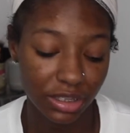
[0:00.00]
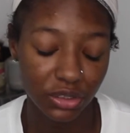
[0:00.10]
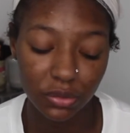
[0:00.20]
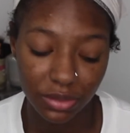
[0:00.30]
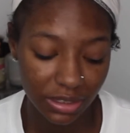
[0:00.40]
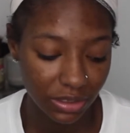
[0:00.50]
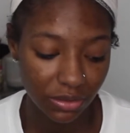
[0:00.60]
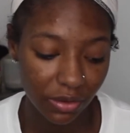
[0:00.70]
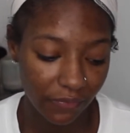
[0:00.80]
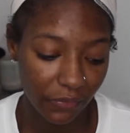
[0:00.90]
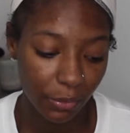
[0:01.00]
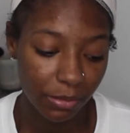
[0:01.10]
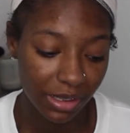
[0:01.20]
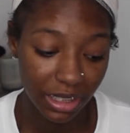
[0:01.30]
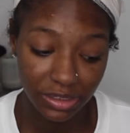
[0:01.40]
As soon as I started
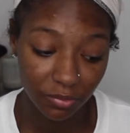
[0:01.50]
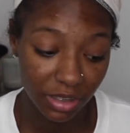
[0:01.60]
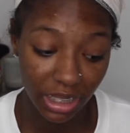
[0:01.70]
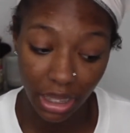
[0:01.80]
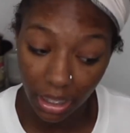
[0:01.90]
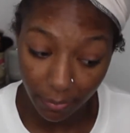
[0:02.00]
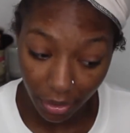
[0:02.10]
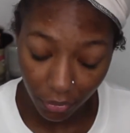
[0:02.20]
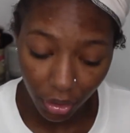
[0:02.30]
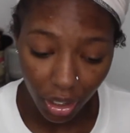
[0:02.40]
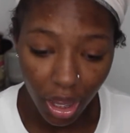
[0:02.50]
filming, that's when they came out.